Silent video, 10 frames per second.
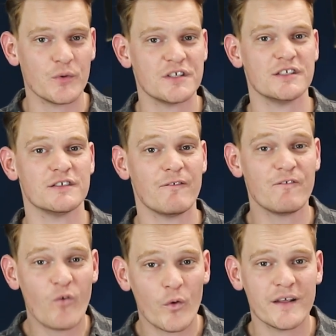which is
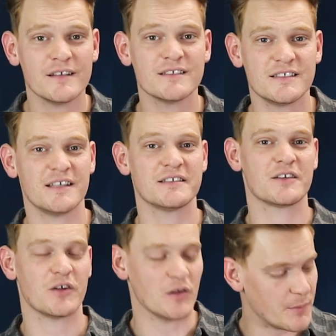46
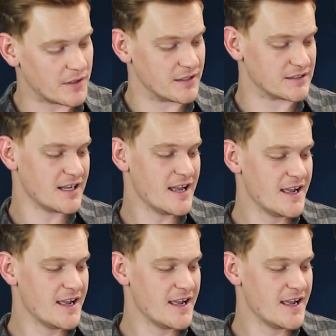kilometers.